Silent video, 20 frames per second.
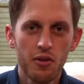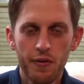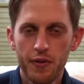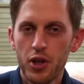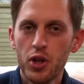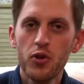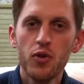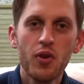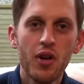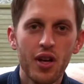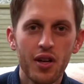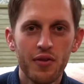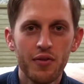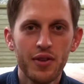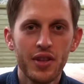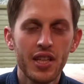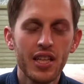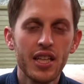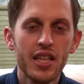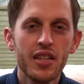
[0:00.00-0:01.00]
review
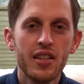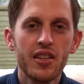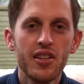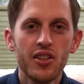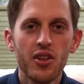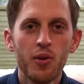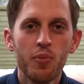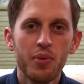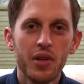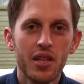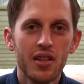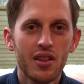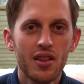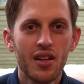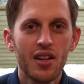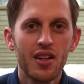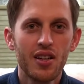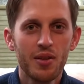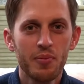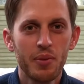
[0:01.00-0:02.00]
of the Ethiopian
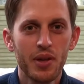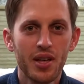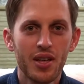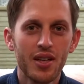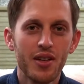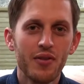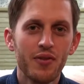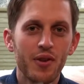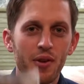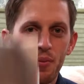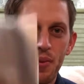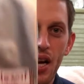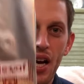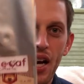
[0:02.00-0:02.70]
Longberry from